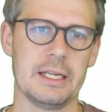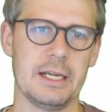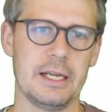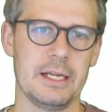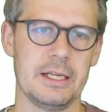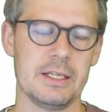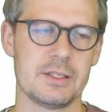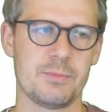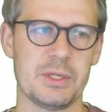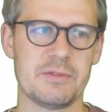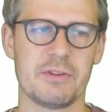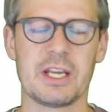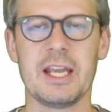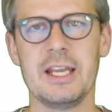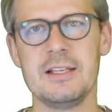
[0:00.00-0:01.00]
a
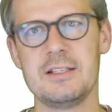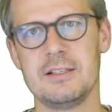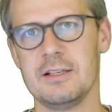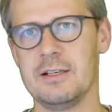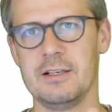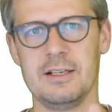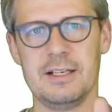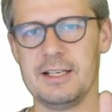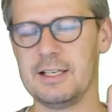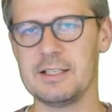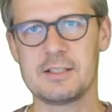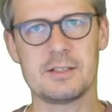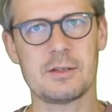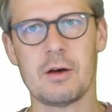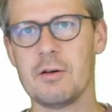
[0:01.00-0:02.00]
specification
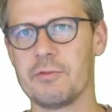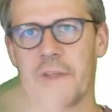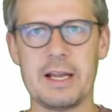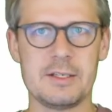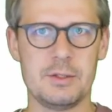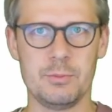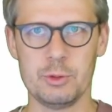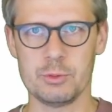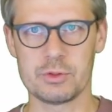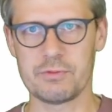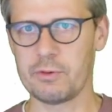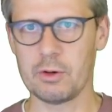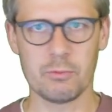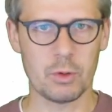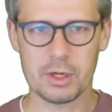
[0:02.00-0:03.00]
list of attributes
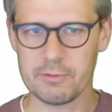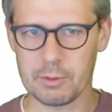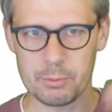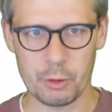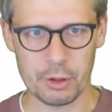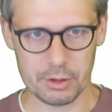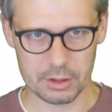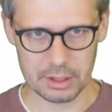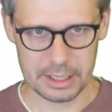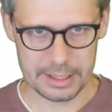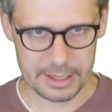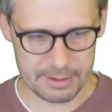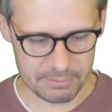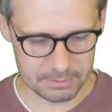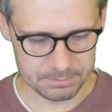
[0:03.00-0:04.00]
for whatever product I
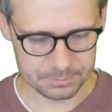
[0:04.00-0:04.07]
have.